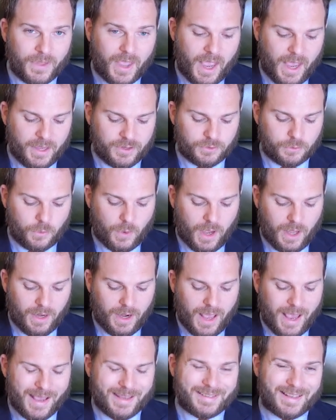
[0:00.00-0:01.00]
as
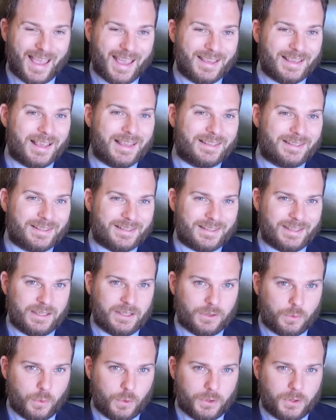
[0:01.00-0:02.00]
well as a
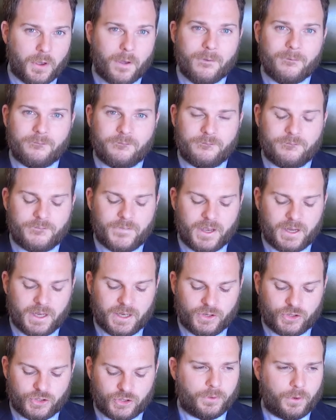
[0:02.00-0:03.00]
cedarwood
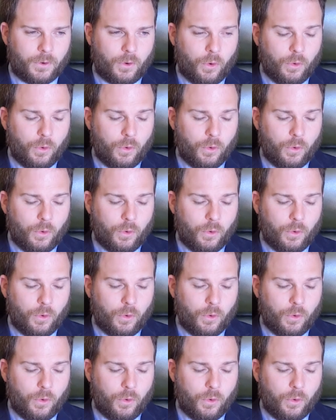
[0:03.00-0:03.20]
finish.